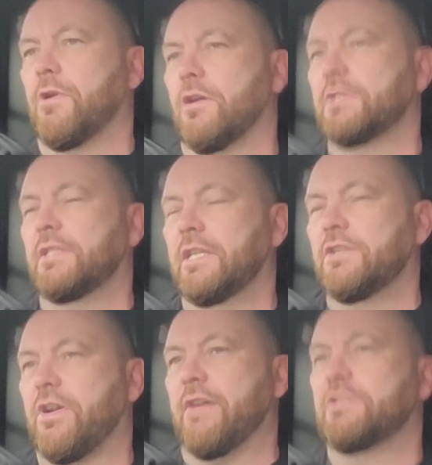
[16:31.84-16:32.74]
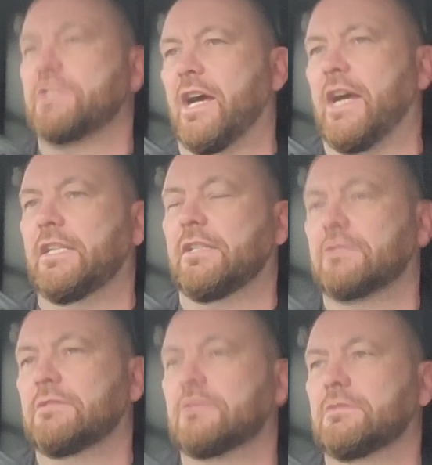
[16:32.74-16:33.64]
in the driver's side,
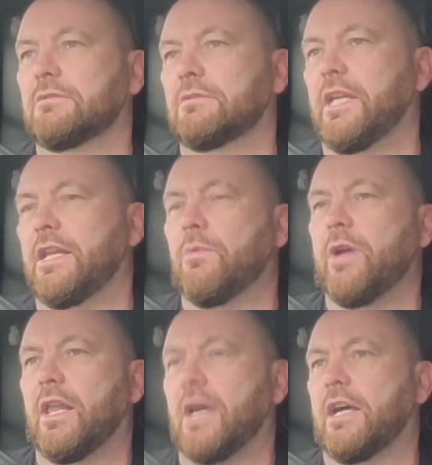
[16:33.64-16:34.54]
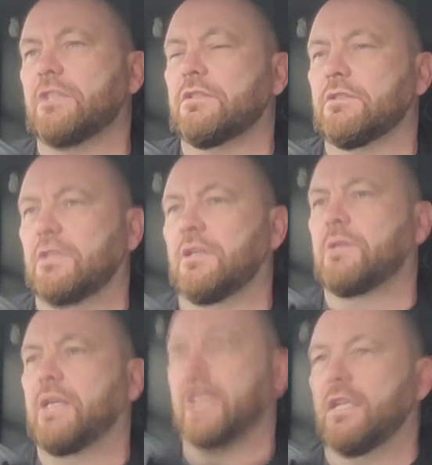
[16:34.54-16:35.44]
in a wheel arch.
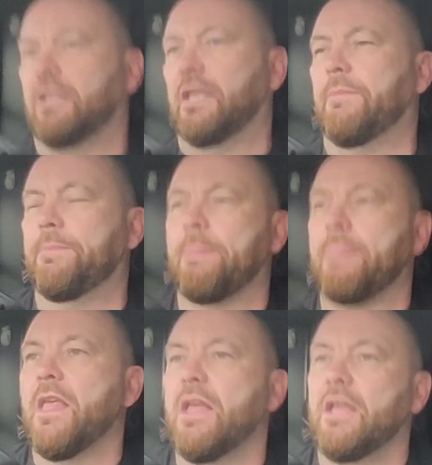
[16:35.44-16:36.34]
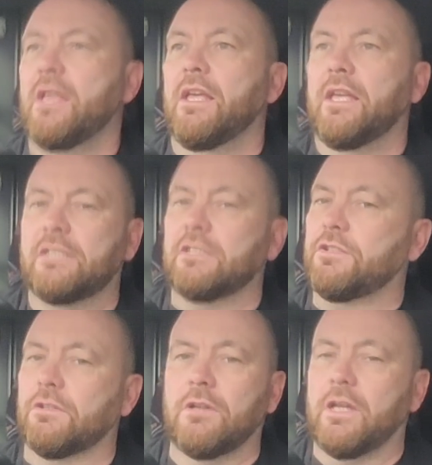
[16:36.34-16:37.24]
Okay, yeah. He said,
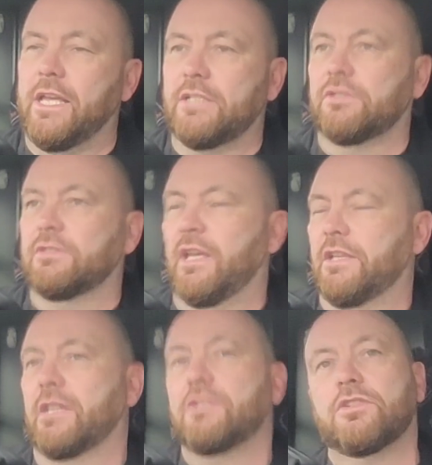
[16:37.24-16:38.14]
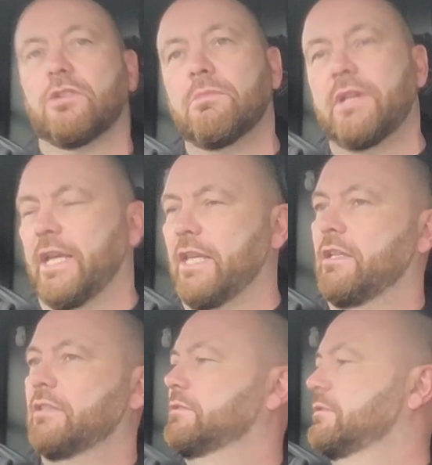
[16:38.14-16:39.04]
son, look at this. He said, somebody
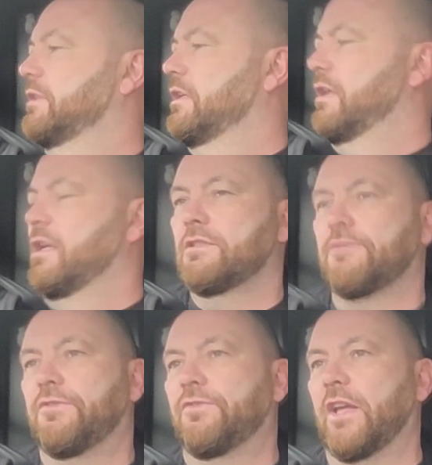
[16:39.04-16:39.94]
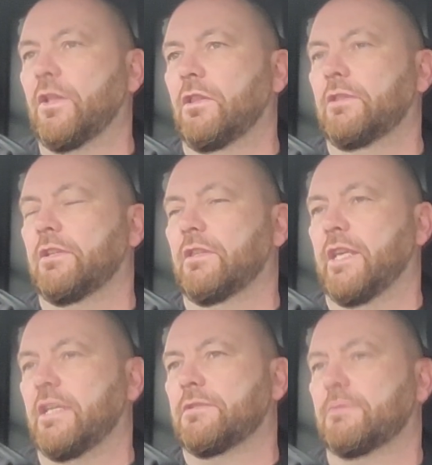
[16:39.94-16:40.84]
has filled
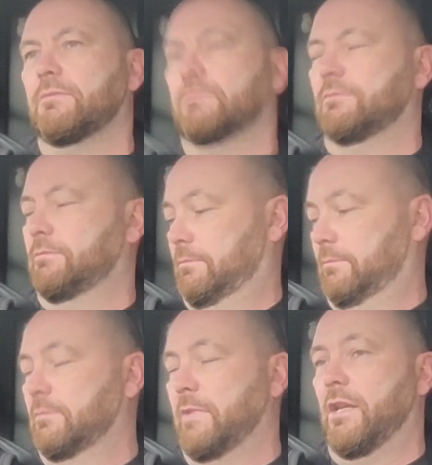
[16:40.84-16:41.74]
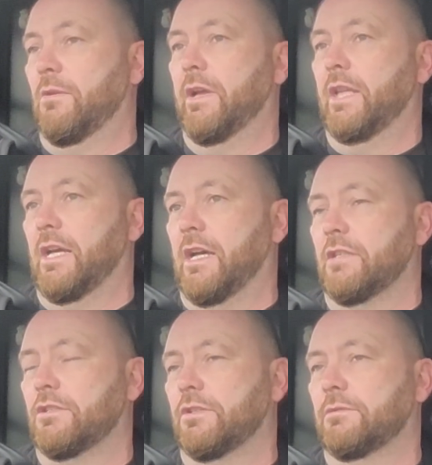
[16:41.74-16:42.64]
this inner wheel arch